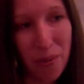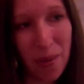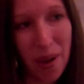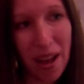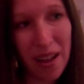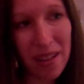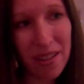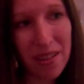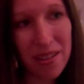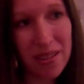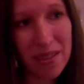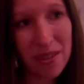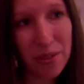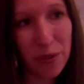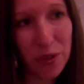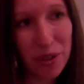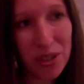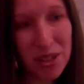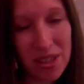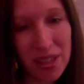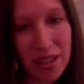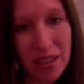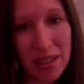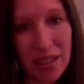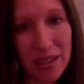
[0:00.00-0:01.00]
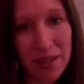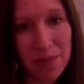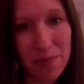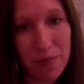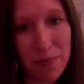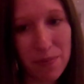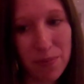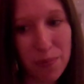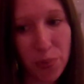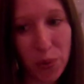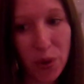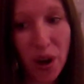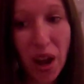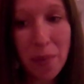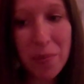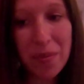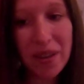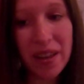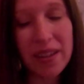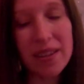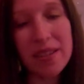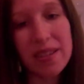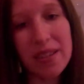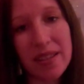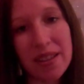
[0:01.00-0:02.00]
Well, the first thing that brought
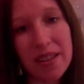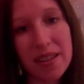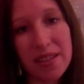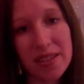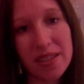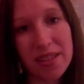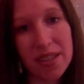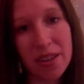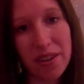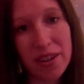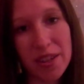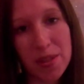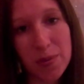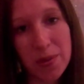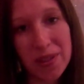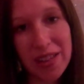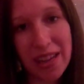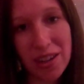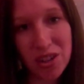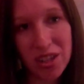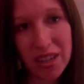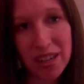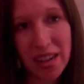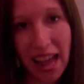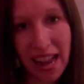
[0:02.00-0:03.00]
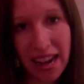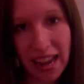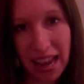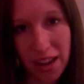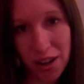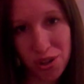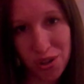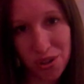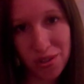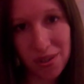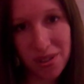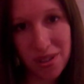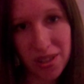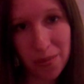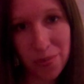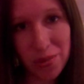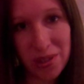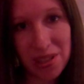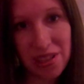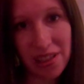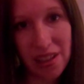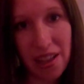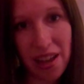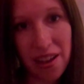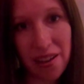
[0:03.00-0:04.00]
me into this series was actually not angels, it
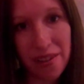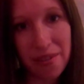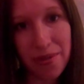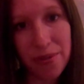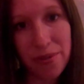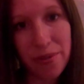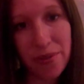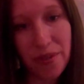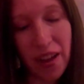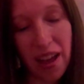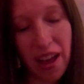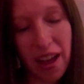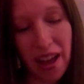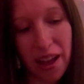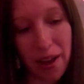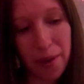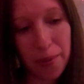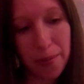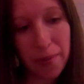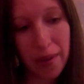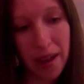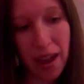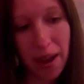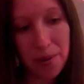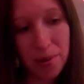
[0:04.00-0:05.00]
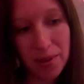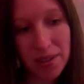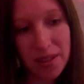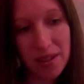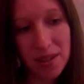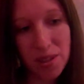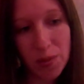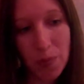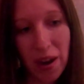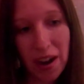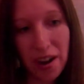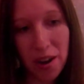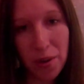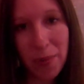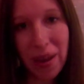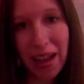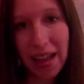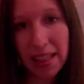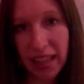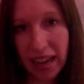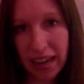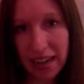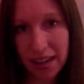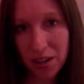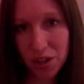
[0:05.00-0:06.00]
was love. I was inspired
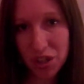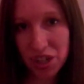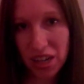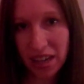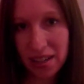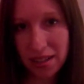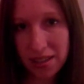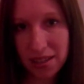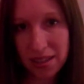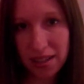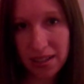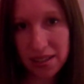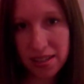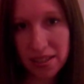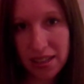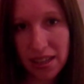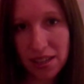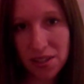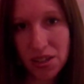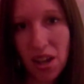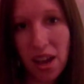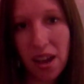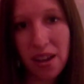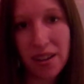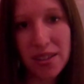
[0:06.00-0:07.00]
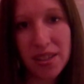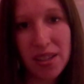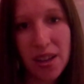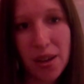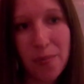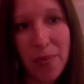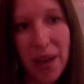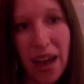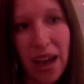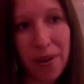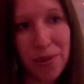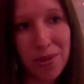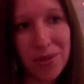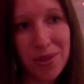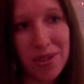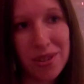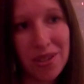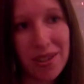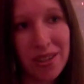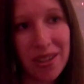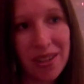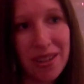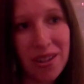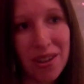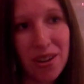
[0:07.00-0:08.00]
by a line in Genesis that talks about
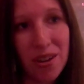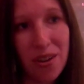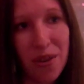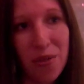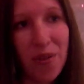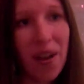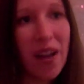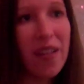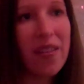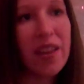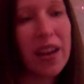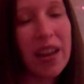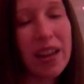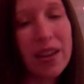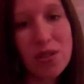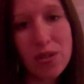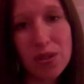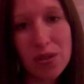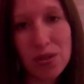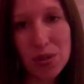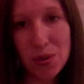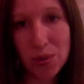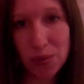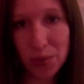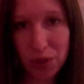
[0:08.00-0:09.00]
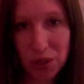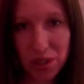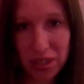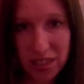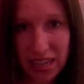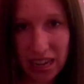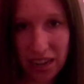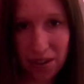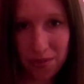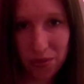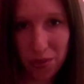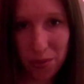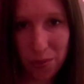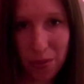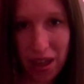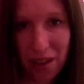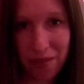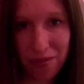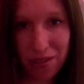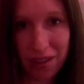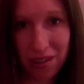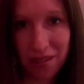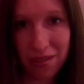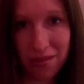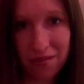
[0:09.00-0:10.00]
fallen angels who looked down from
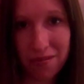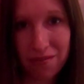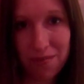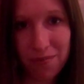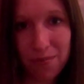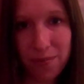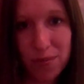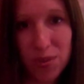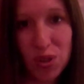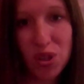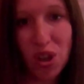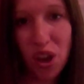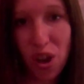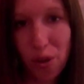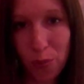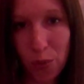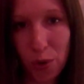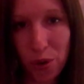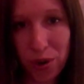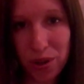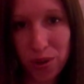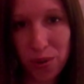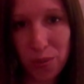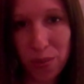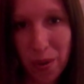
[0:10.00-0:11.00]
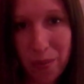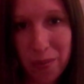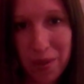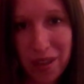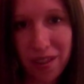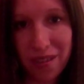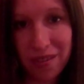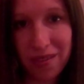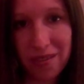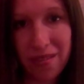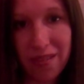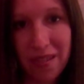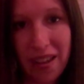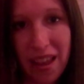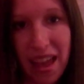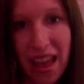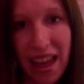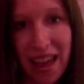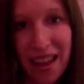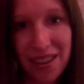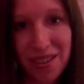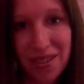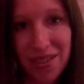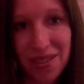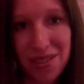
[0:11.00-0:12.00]
heaven, saw mortal women,
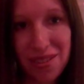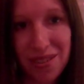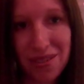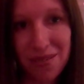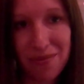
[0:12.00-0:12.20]
and